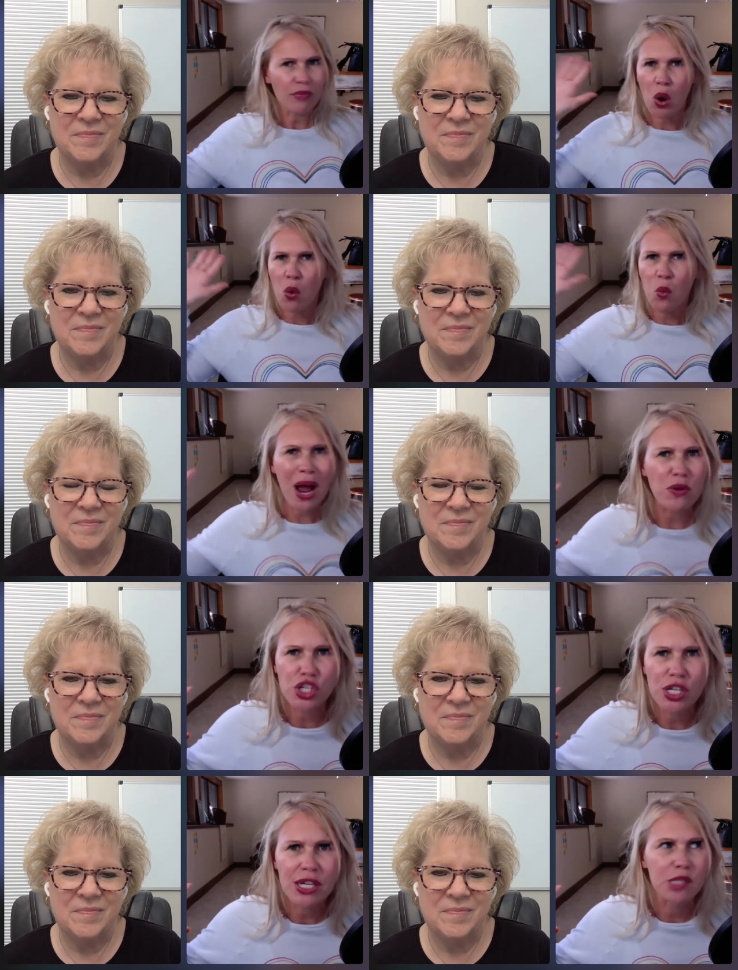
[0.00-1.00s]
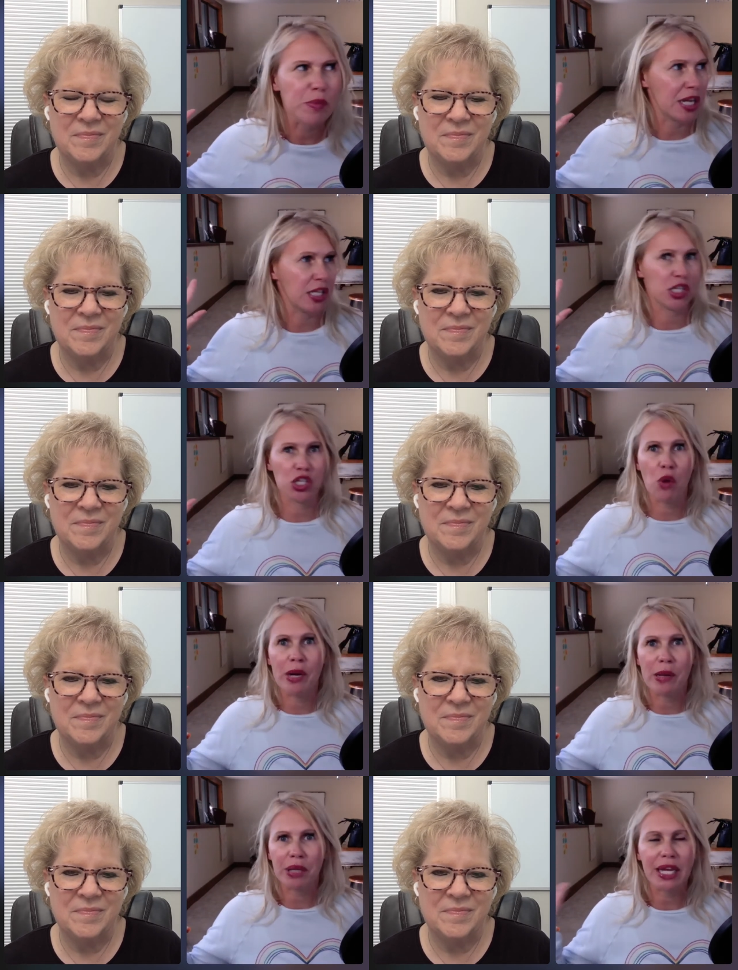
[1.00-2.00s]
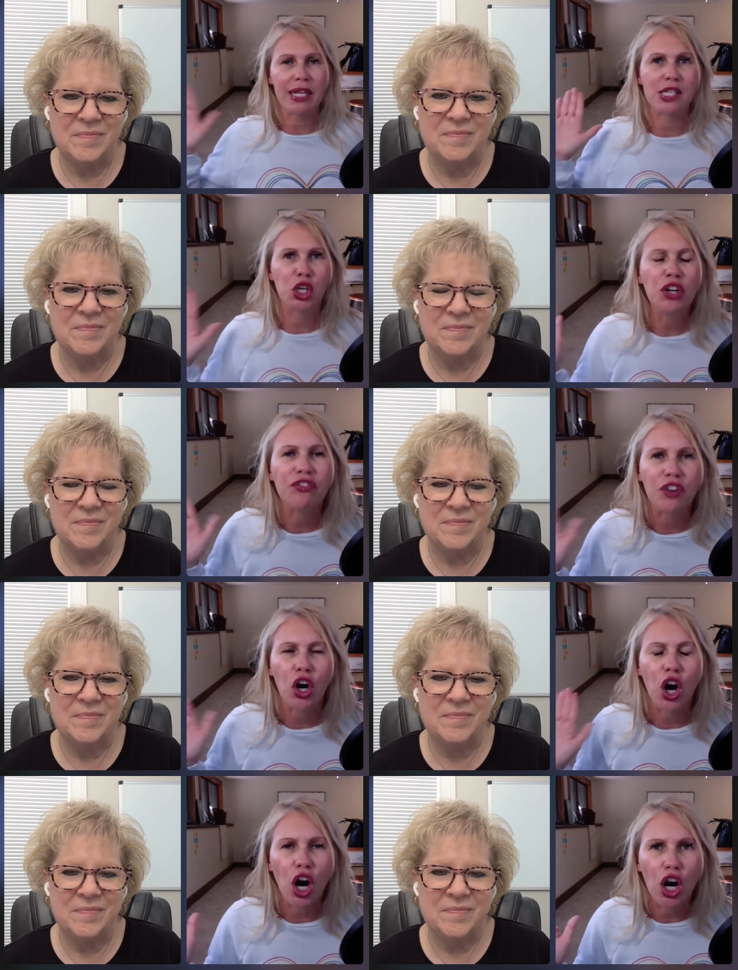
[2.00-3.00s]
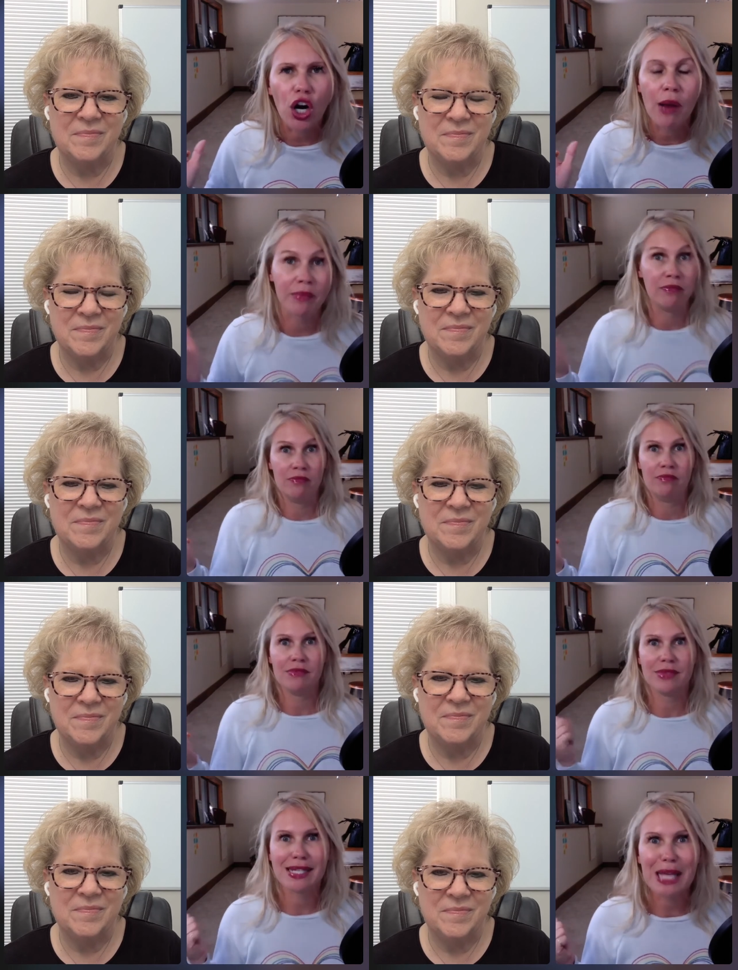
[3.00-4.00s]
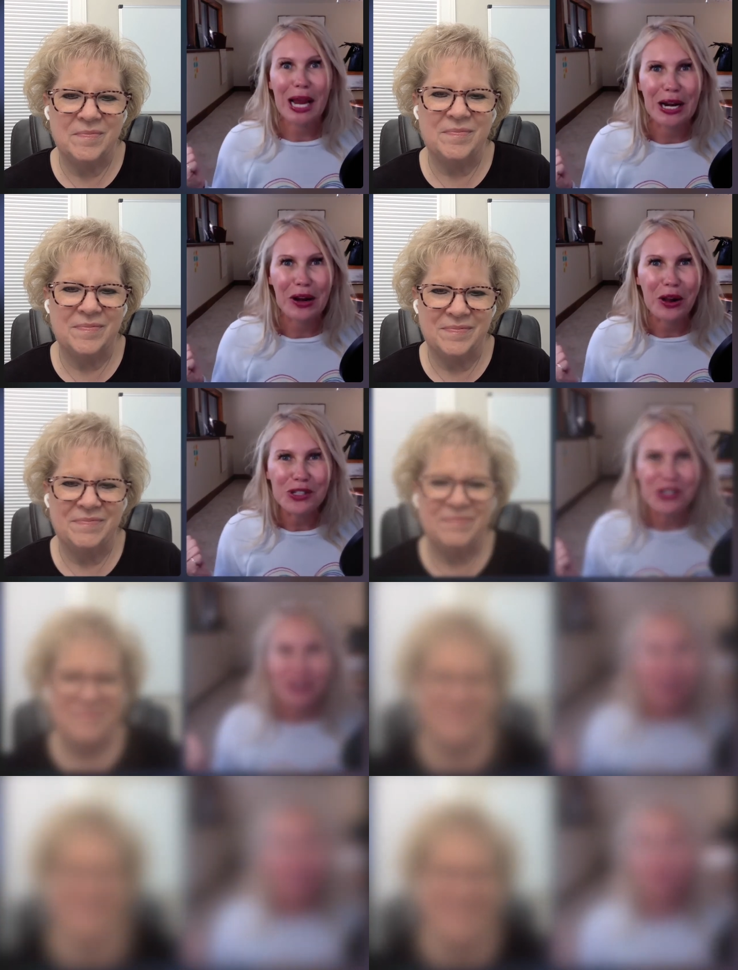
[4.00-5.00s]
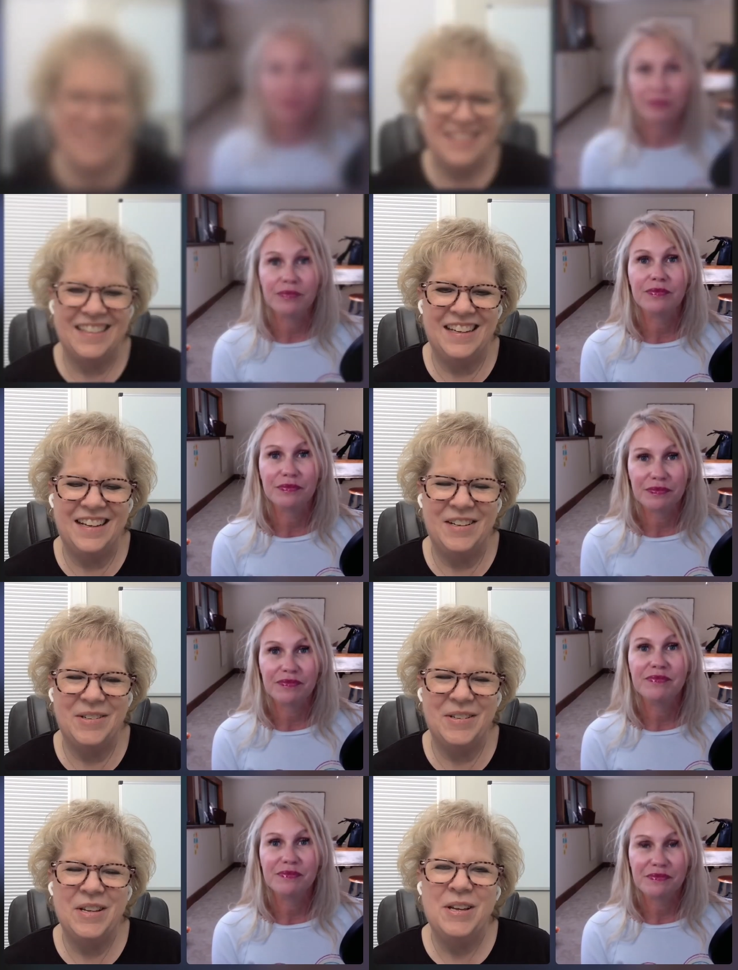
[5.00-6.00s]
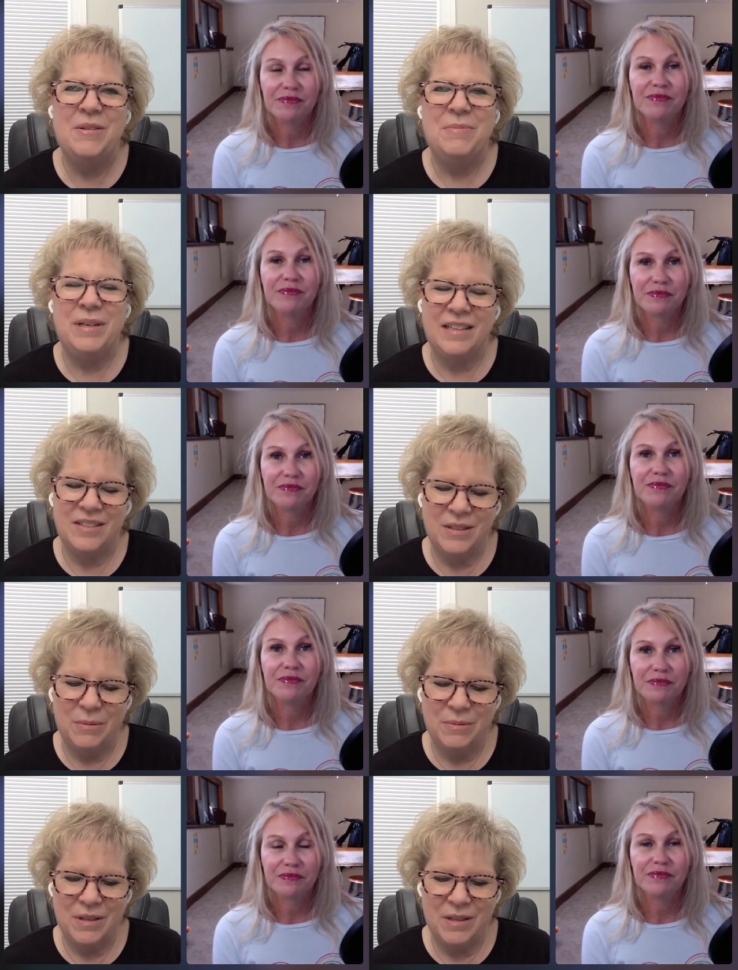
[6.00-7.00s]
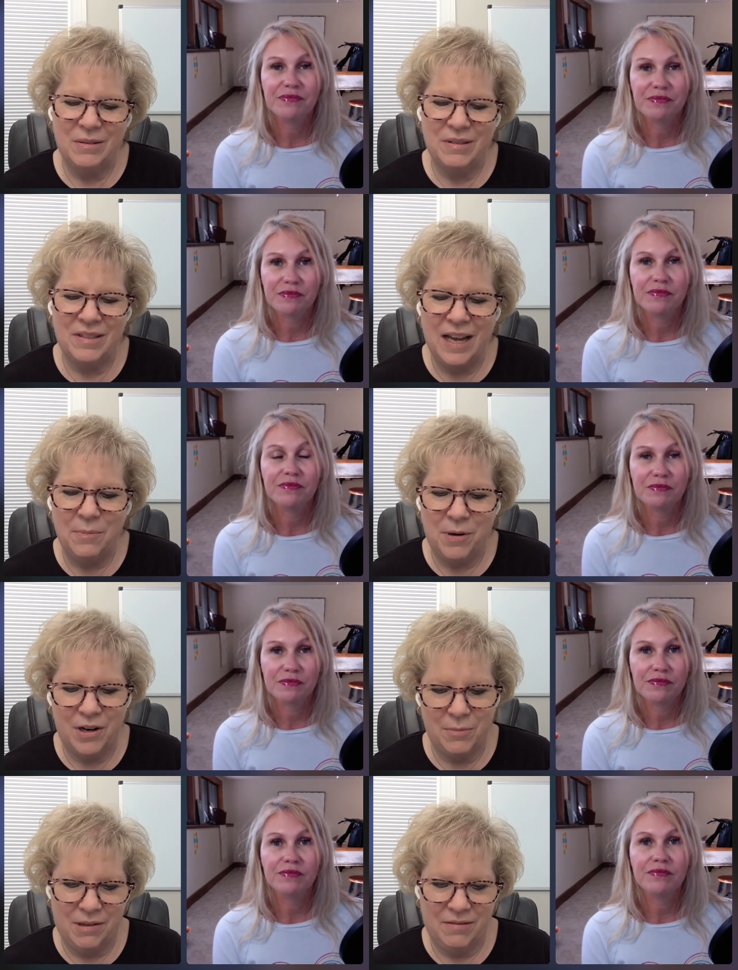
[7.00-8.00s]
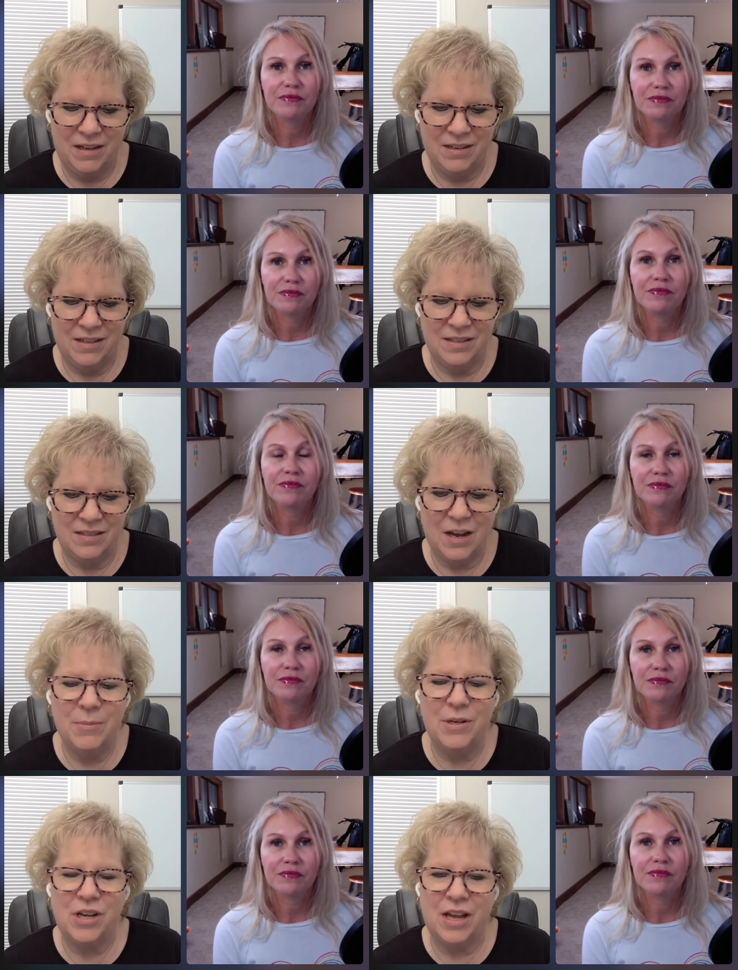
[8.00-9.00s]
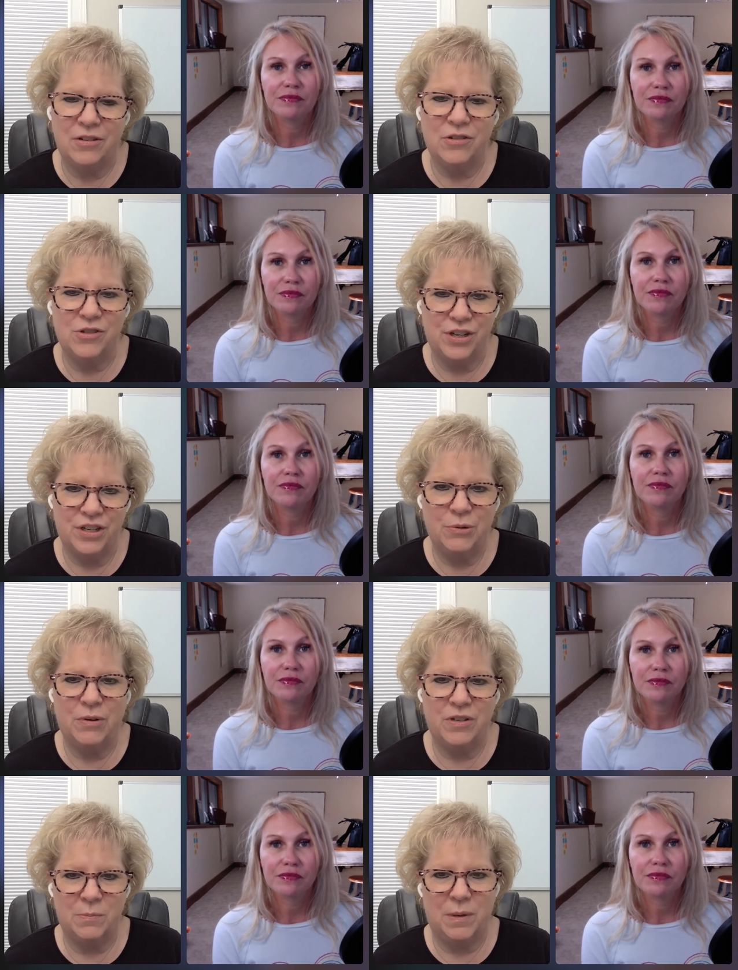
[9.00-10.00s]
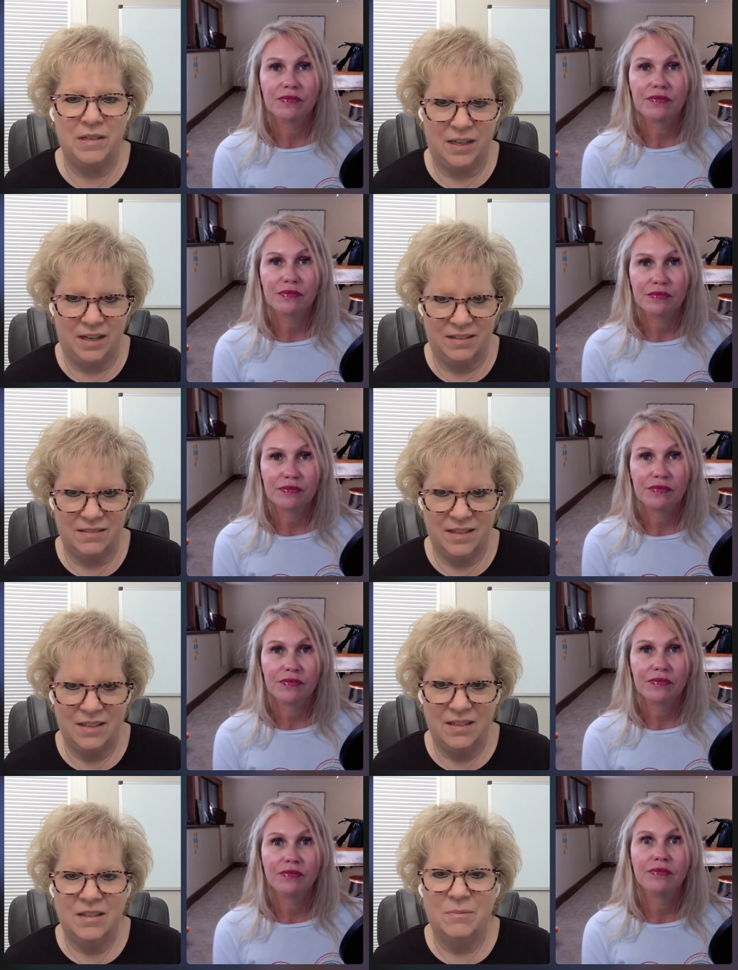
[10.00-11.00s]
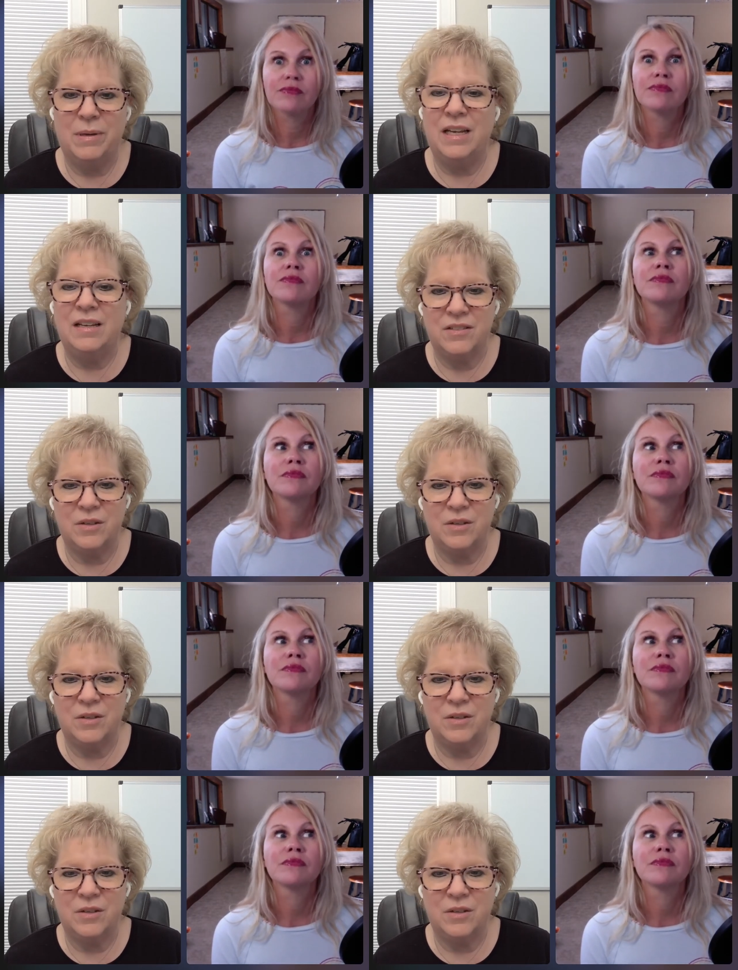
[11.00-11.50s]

Speaker 1: oh, wow, she is spinning so many plates. Good for her. I'm, society and culture love that right
Speaker 2: yeah because the the sad part about that is how much energy you are spending being